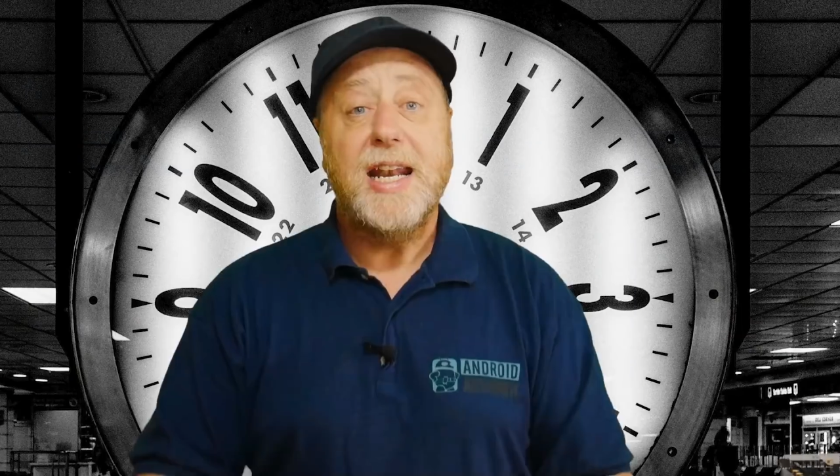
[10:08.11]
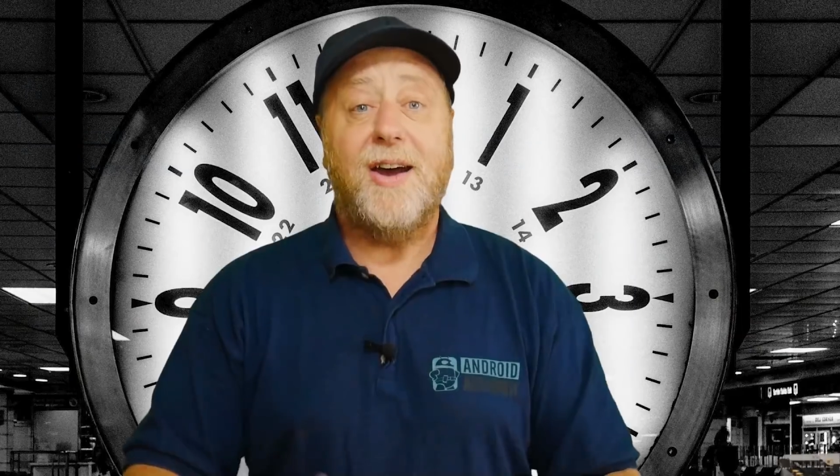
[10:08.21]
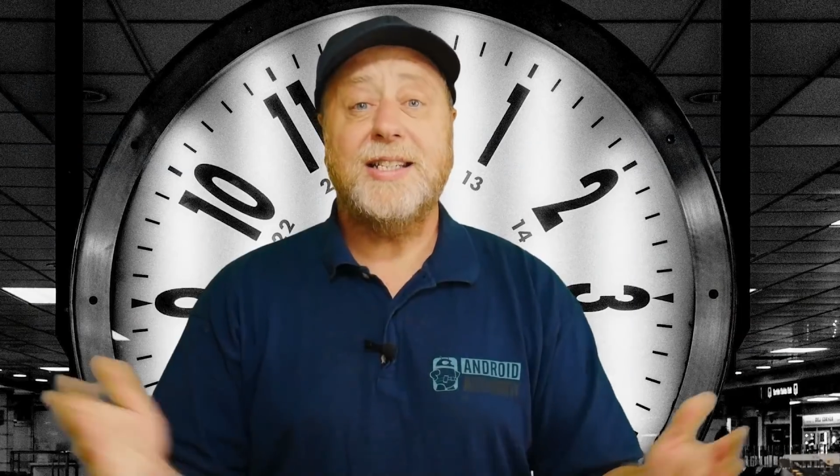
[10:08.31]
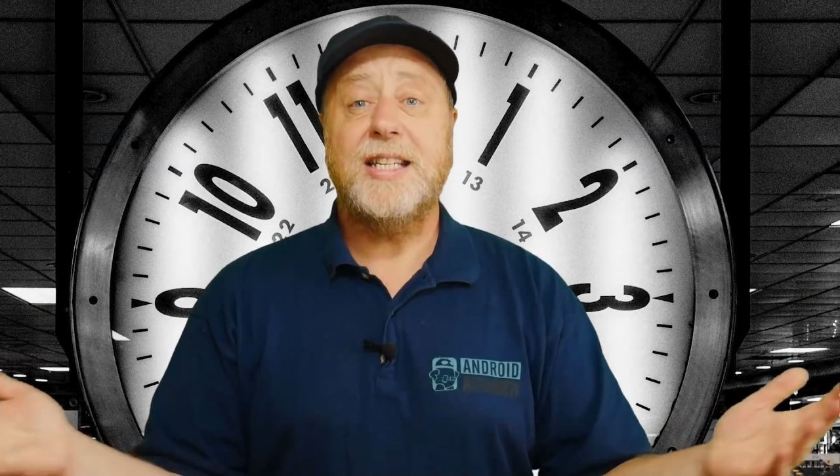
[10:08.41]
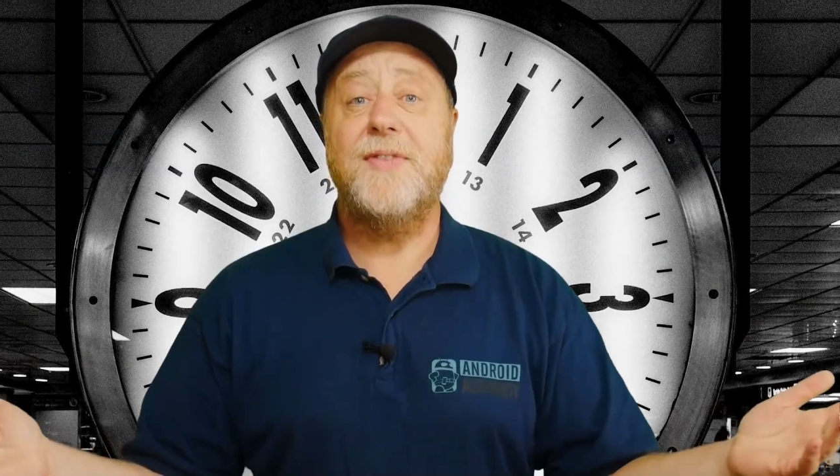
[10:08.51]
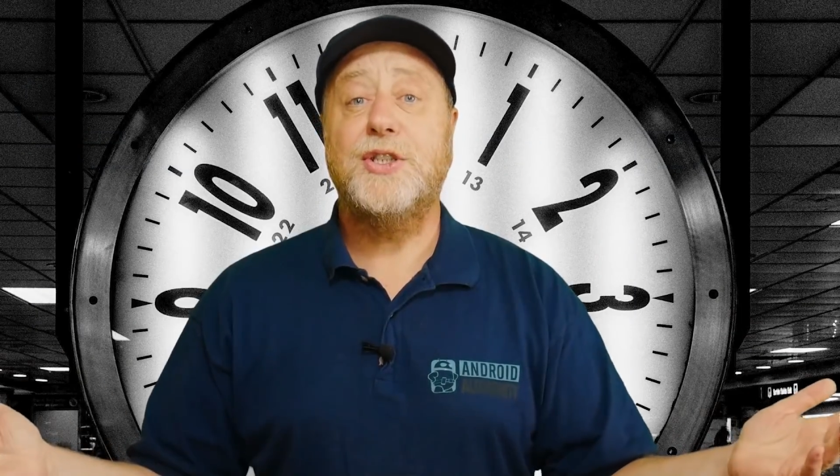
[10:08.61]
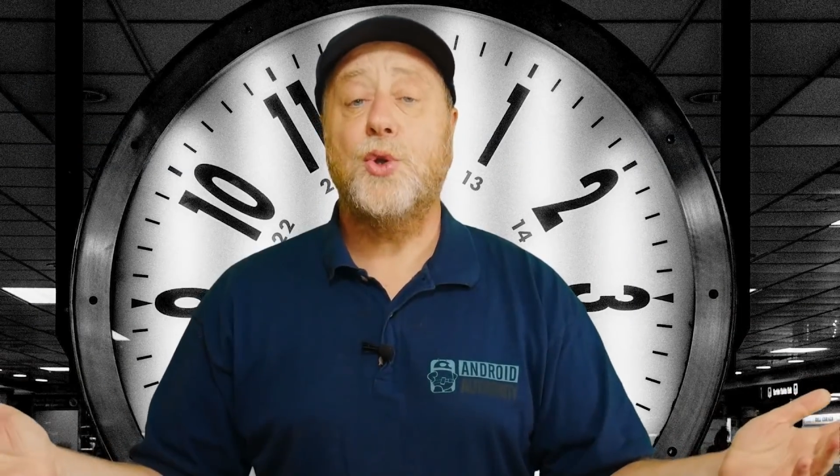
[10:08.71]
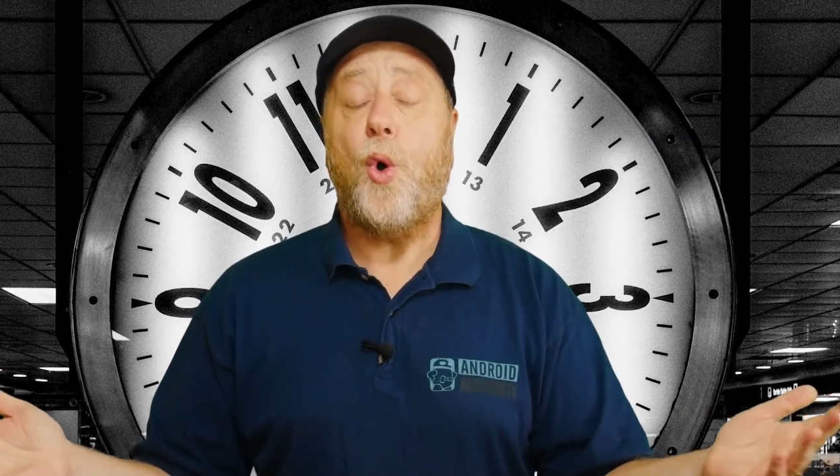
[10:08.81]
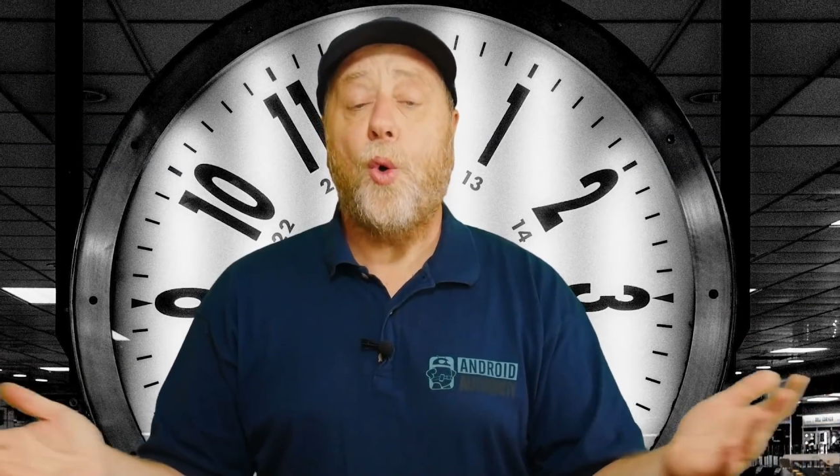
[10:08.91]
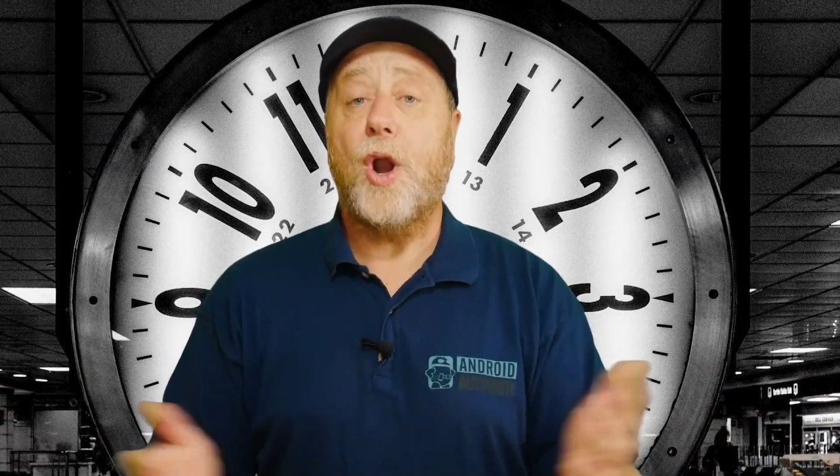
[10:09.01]
Now, as I said, this is
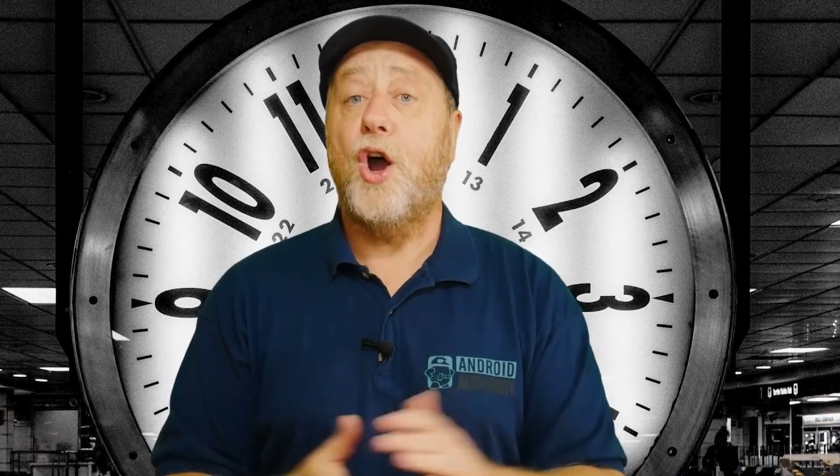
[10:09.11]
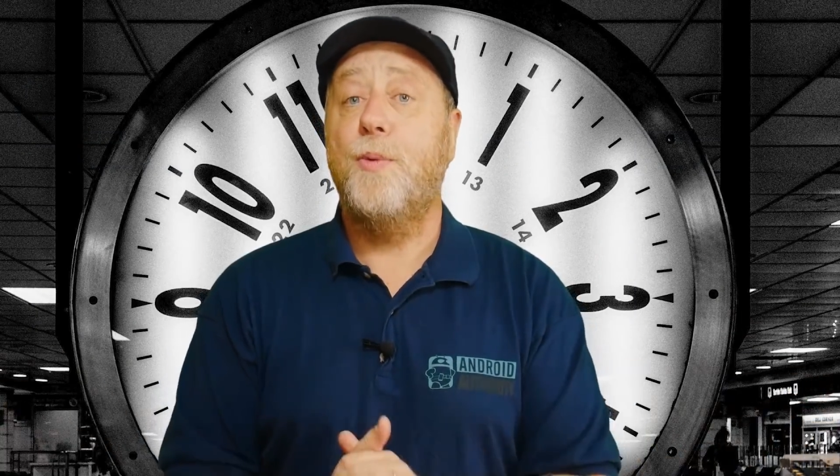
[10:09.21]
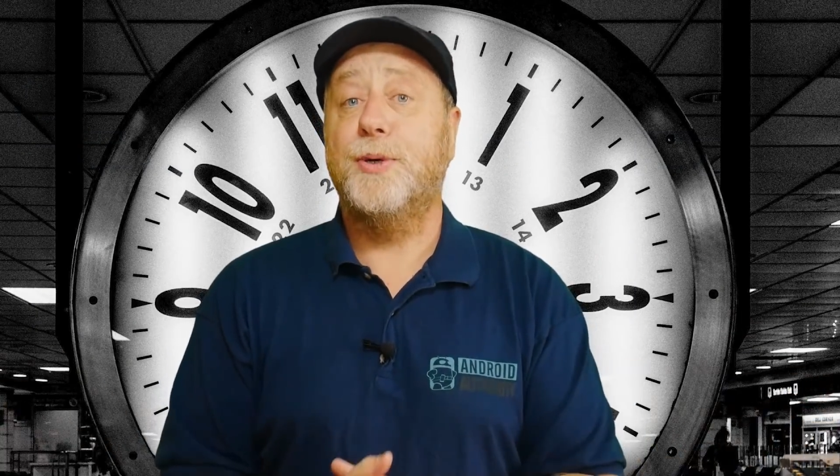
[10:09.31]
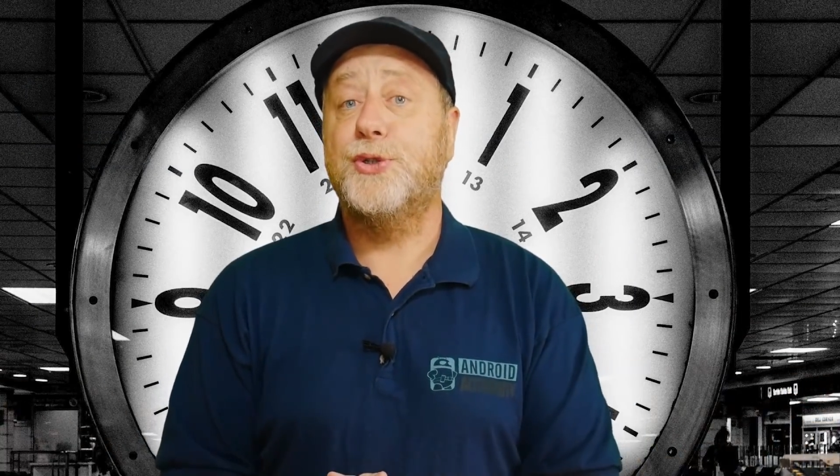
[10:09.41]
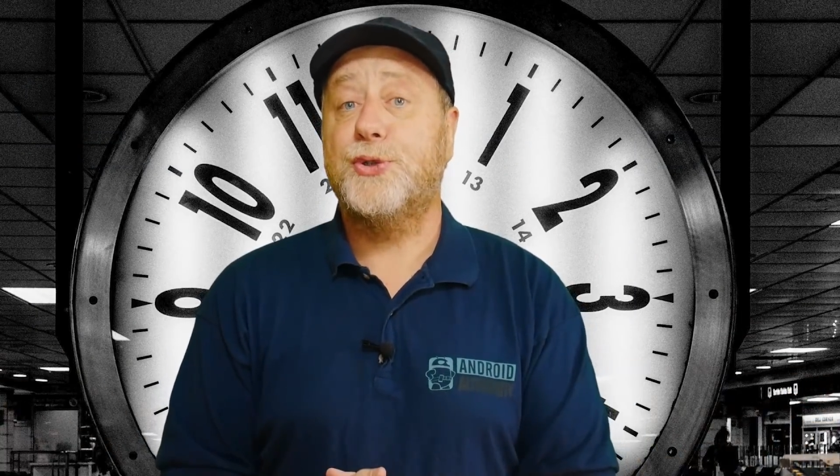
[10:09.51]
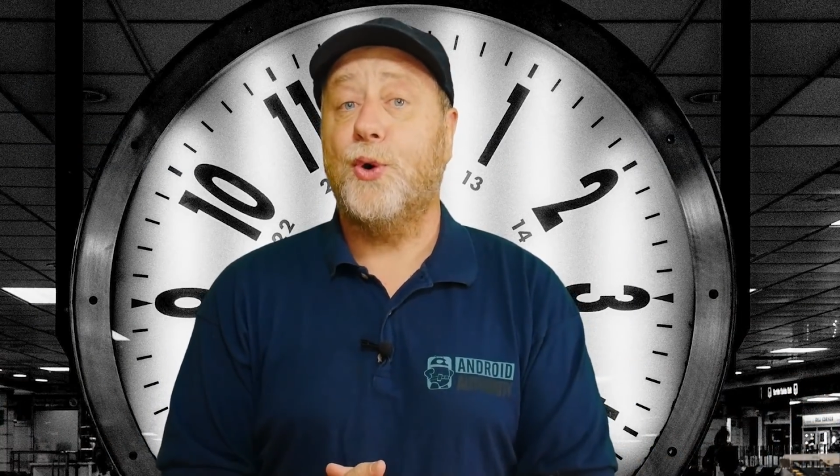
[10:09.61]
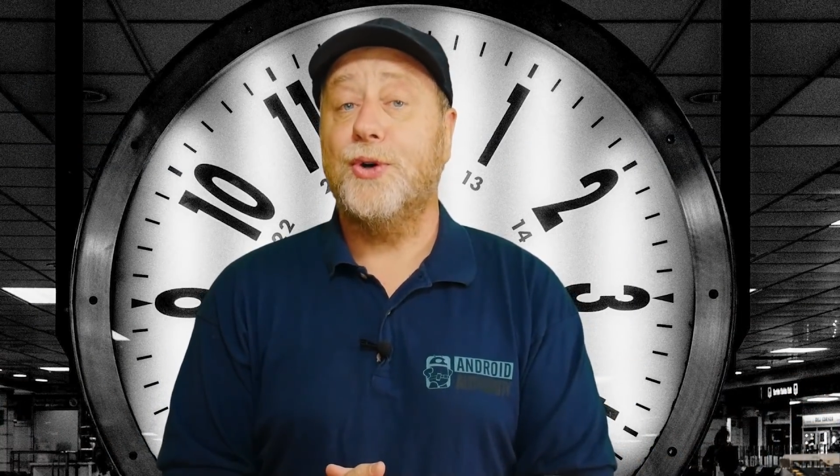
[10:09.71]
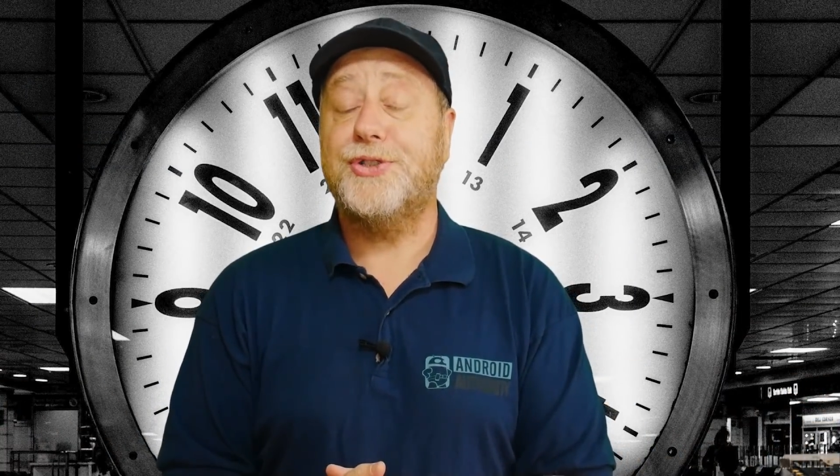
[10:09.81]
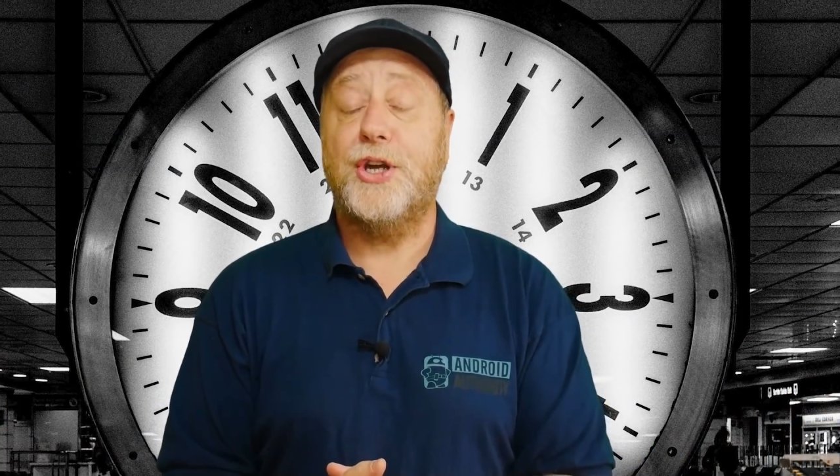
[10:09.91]
all open source,